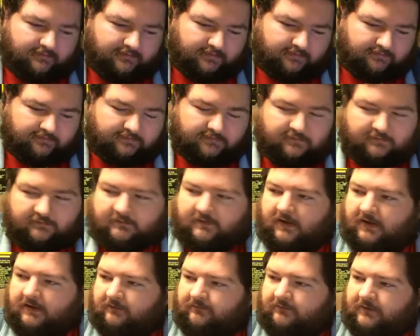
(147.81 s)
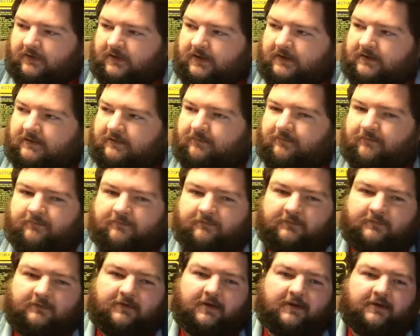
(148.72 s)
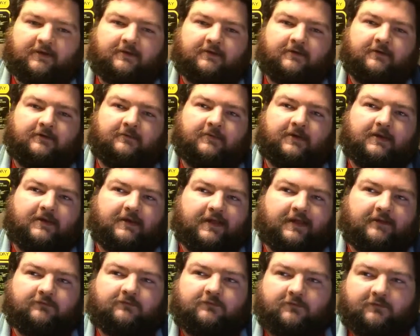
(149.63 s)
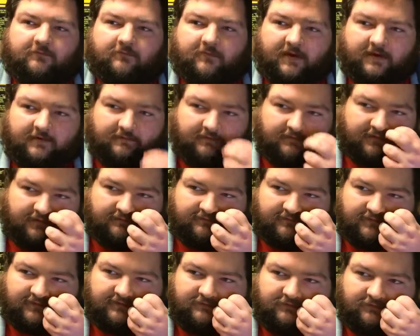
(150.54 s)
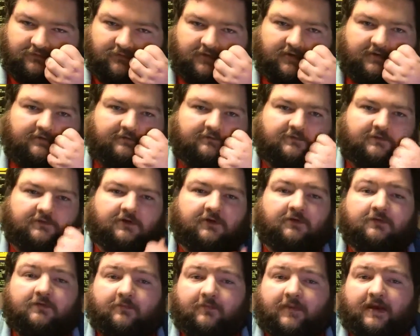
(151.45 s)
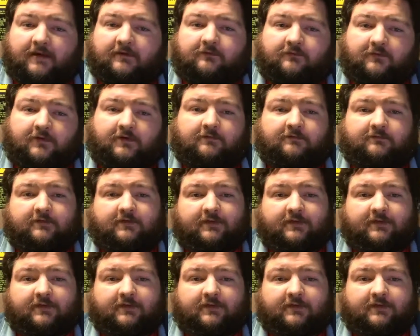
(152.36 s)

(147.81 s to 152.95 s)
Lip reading: it's kind of like electromagnetic trains. You know, the mag trains,